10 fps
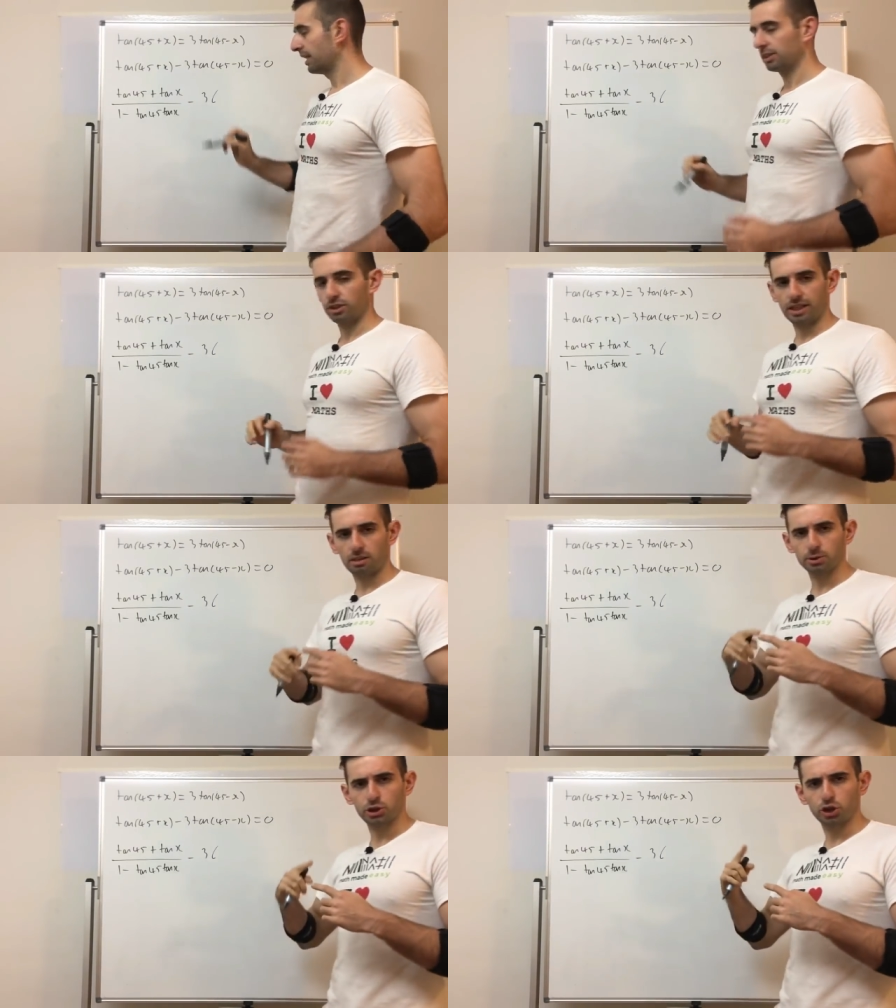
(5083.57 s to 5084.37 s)
So now
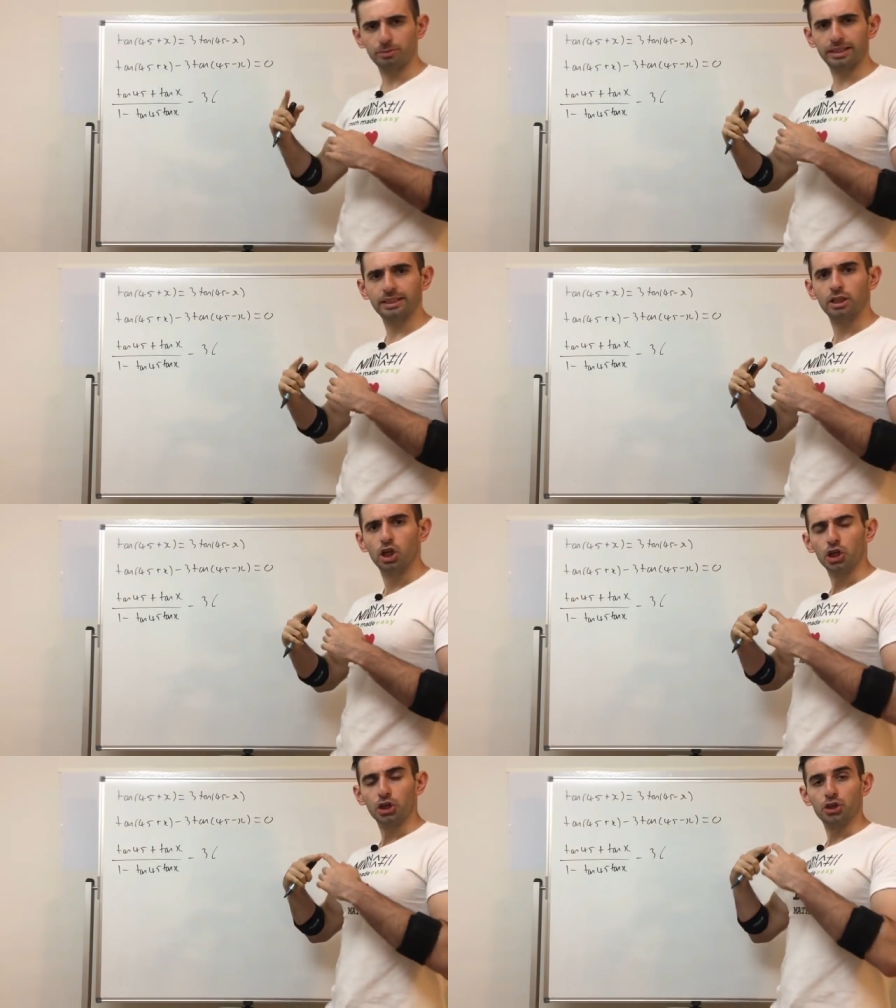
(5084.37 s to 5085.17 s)
I'm assuming
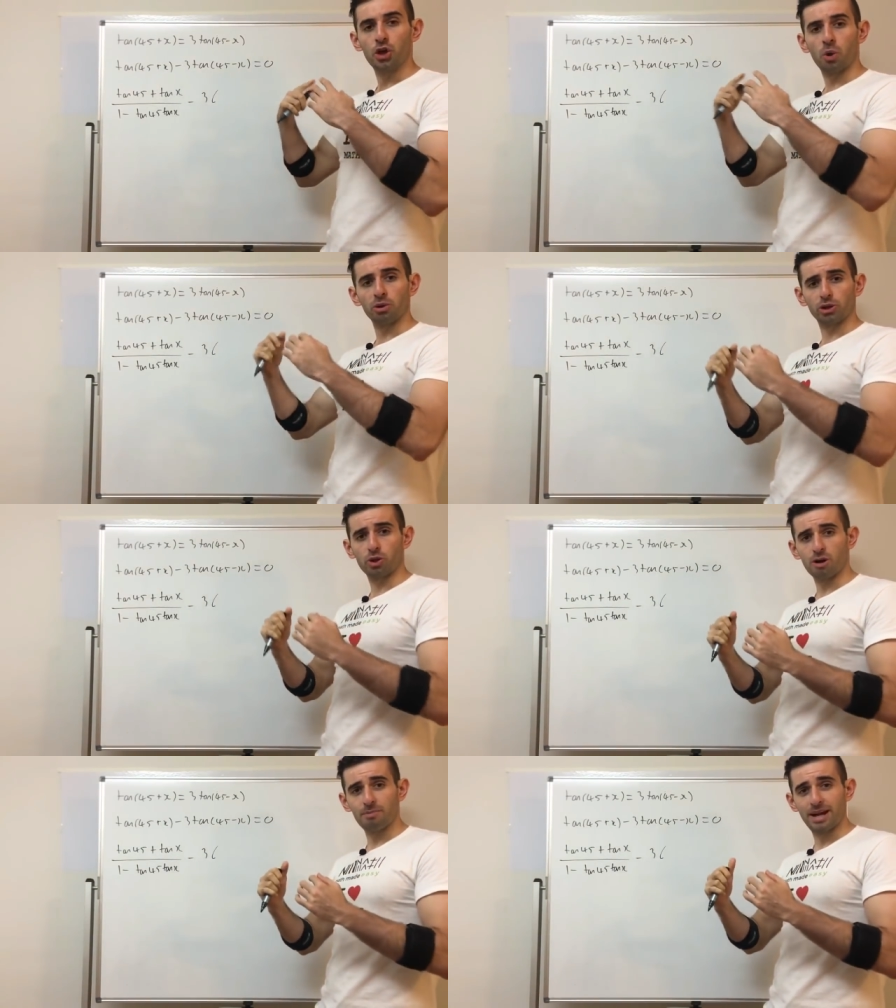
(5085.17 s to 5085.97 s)
you know what the
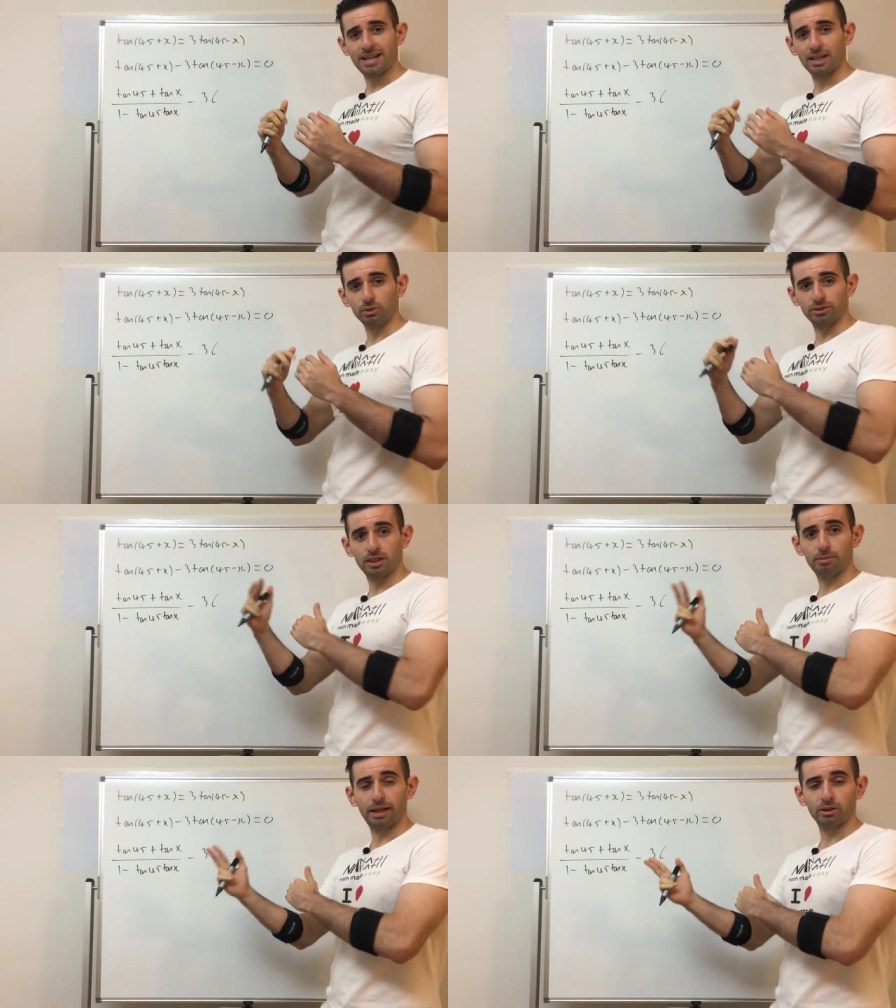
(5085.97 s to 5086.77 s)
compound angle and
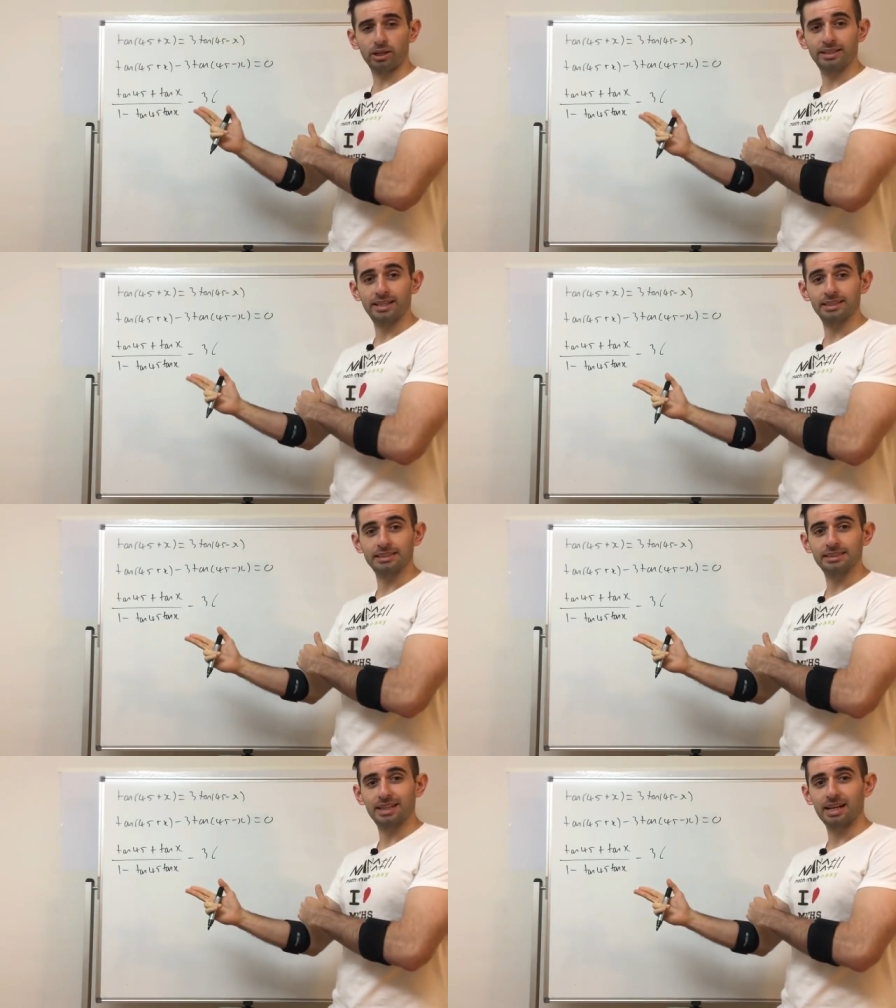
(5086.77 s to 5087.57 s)
double angle
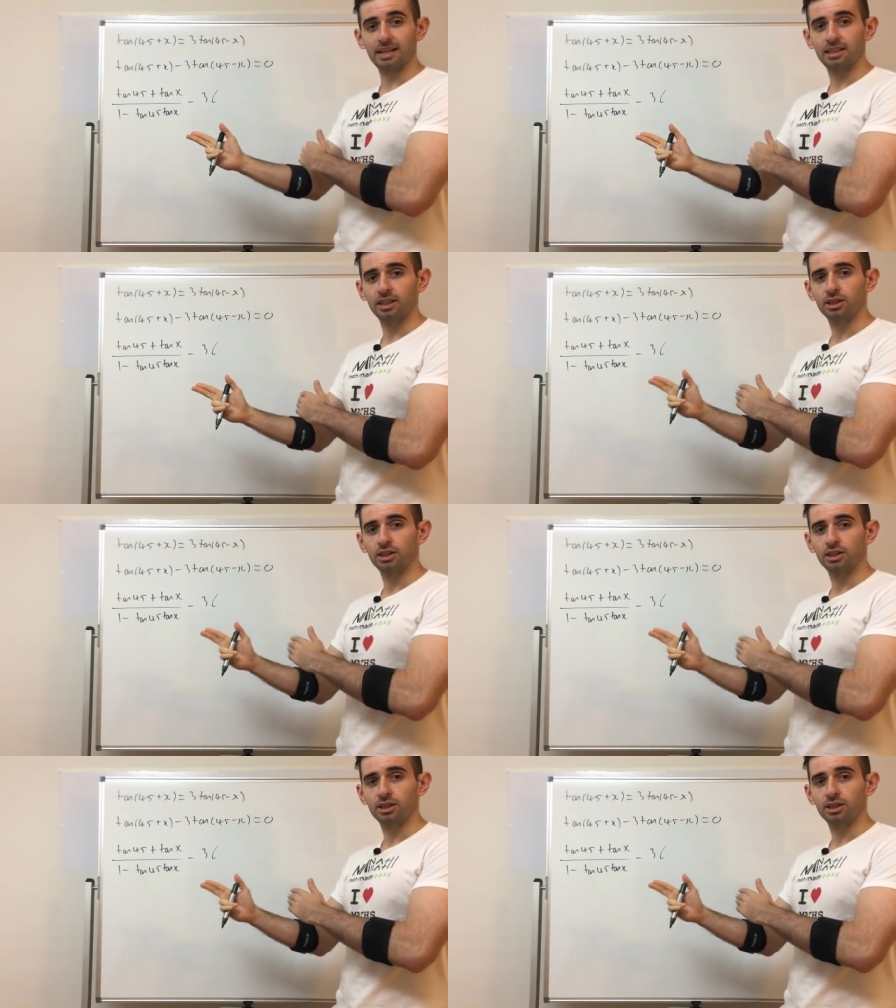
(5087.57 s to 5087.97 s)
identities are.